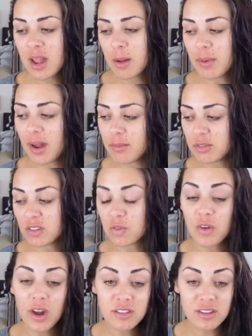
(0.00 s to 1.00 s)
But I'm just
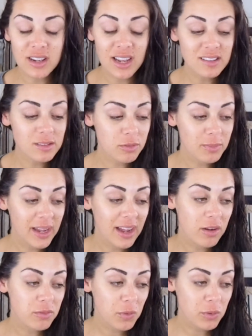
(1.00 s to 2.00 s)
far too lazy with my hair,
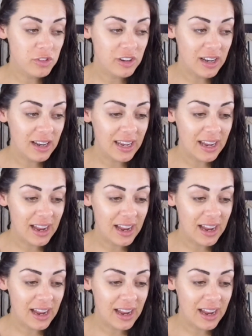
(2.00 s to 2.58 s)
unfortunately,